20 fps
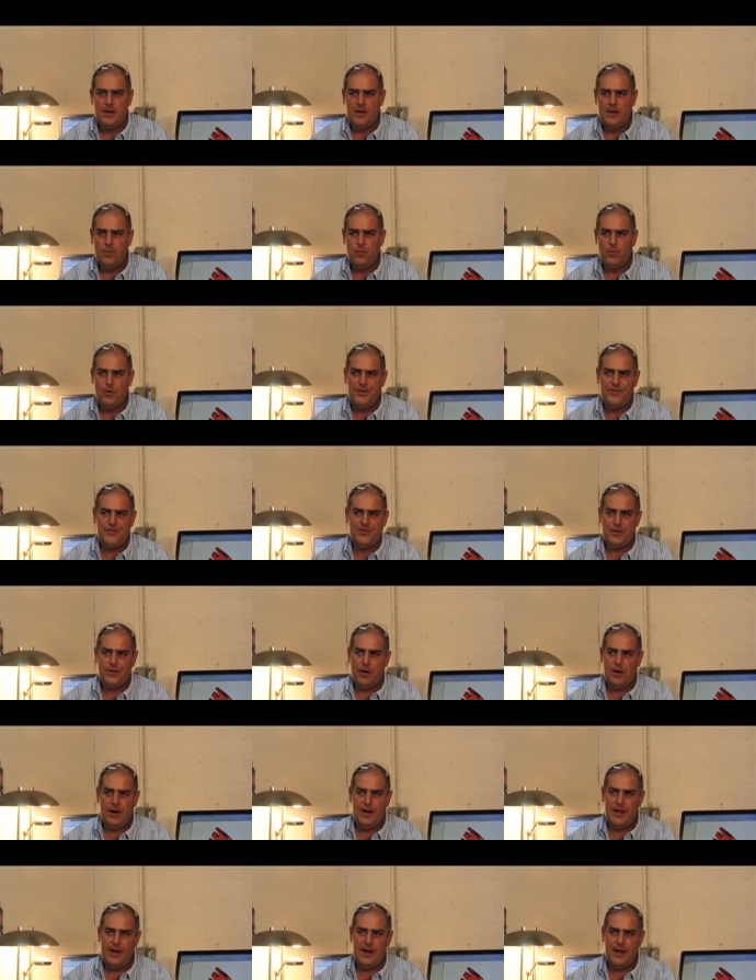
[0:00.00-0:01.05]
we
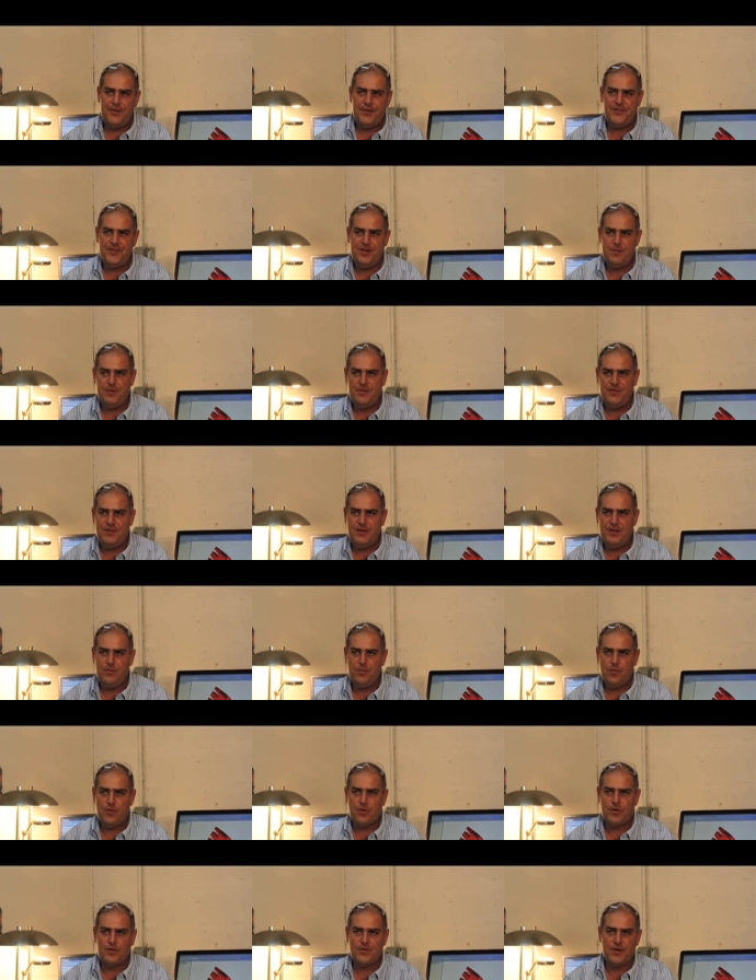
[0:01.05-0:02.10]
started SC Machine
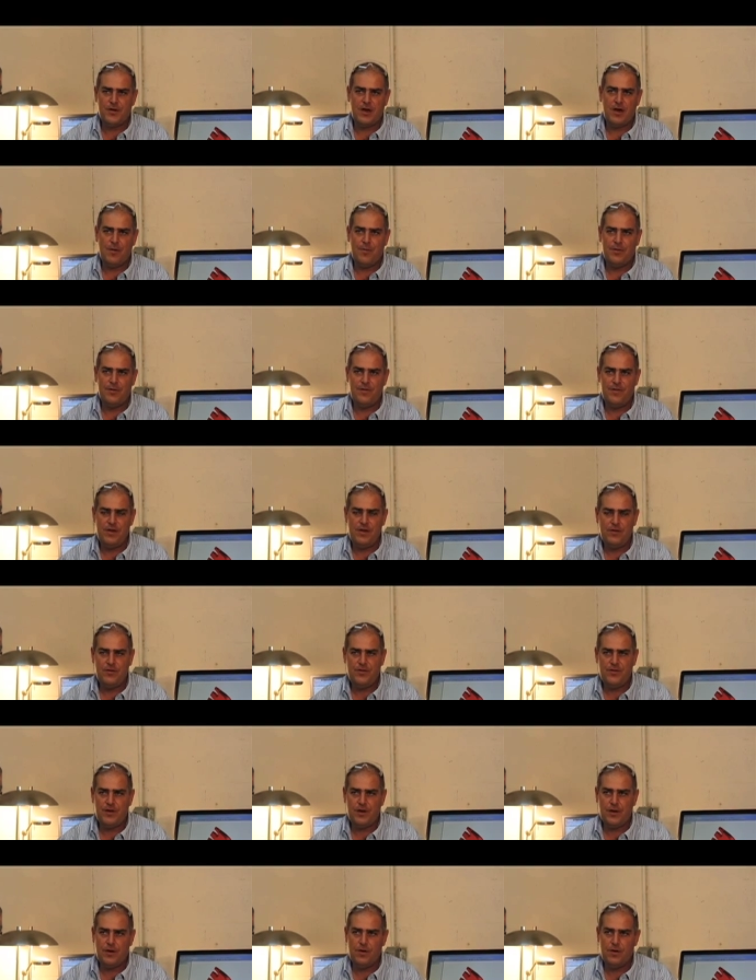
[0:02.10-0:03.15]
Works a couple of years
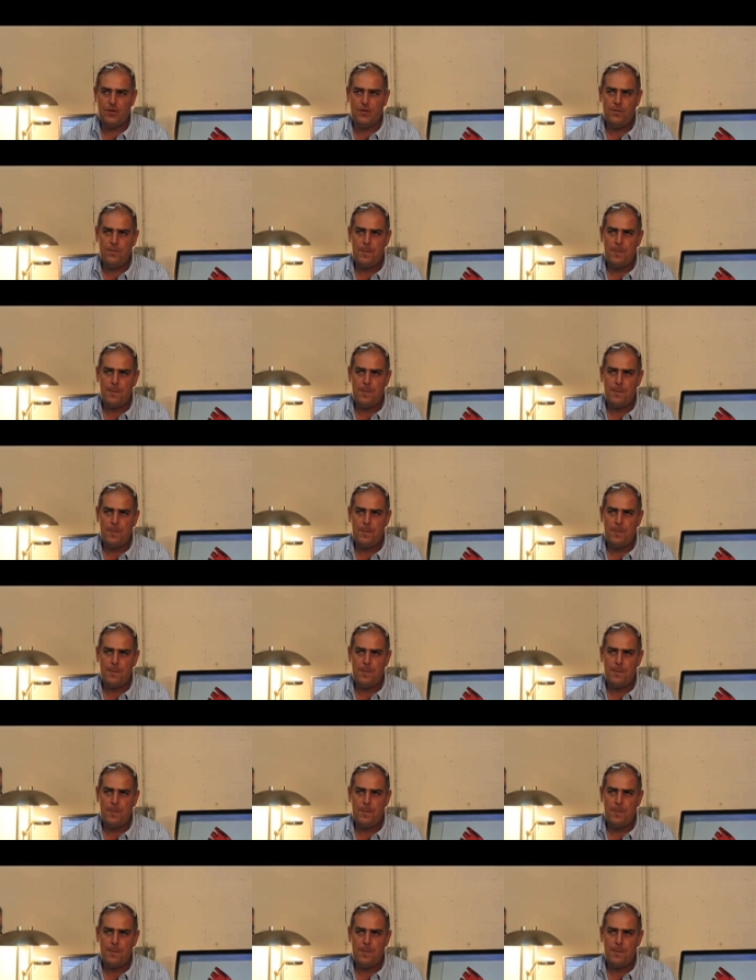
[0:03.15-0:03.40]
ago